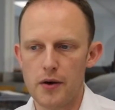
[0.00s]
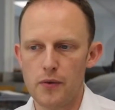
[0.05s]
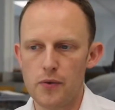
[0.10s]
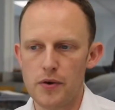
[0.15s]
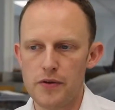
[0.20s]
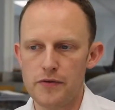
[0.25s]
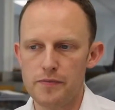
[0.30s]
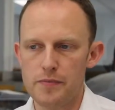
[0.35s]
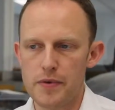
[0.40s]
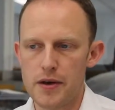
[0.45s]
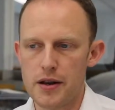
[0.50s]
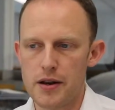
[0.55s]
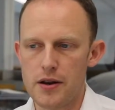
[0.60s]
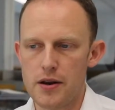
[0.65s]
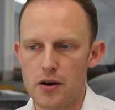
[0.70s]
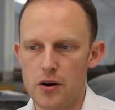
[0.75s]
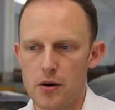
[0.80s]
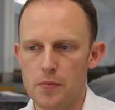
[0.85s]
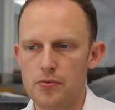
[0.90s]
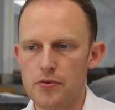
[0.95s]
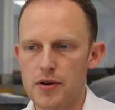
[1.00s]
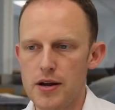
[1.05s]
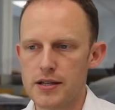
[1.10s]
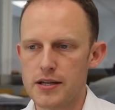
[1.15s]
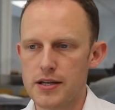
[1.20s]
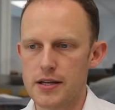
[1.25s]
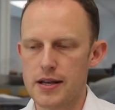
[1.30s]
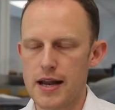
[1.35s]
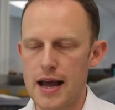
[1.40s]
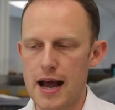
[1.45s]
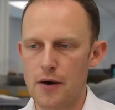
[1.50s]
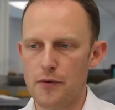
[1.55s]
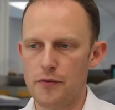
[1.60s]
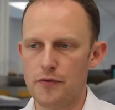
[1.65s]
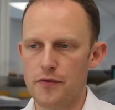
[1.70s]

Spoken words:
We've been operating now